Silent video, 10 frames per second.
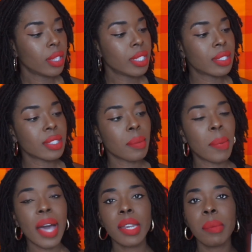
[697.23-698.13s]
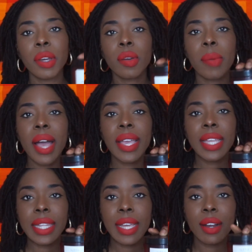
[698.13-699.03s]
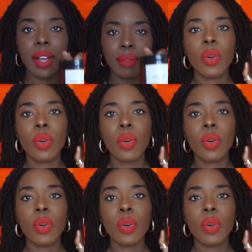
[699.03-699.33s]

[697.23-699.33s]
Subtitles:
This is a body butter by Ilera.